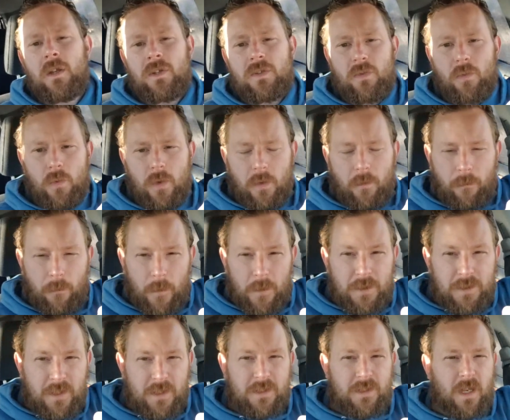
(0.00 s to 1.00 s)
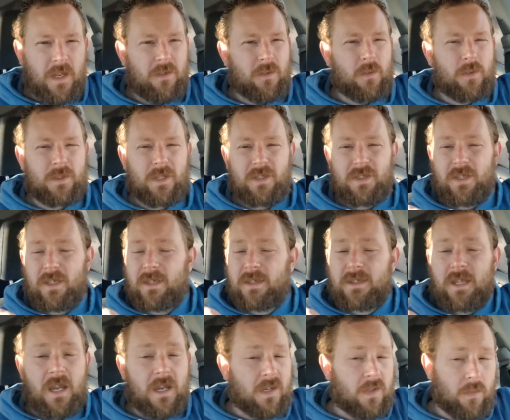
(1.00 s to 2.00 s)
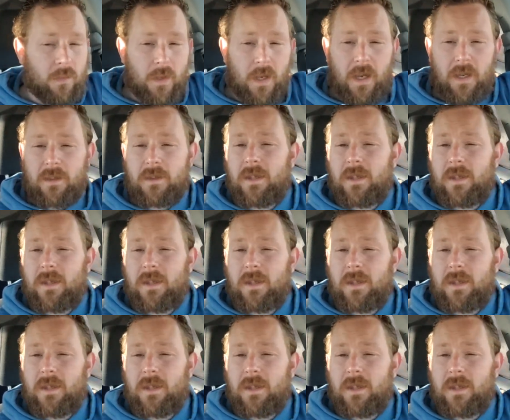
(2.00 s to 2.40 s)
So one of the first things I do is I just thank you, God.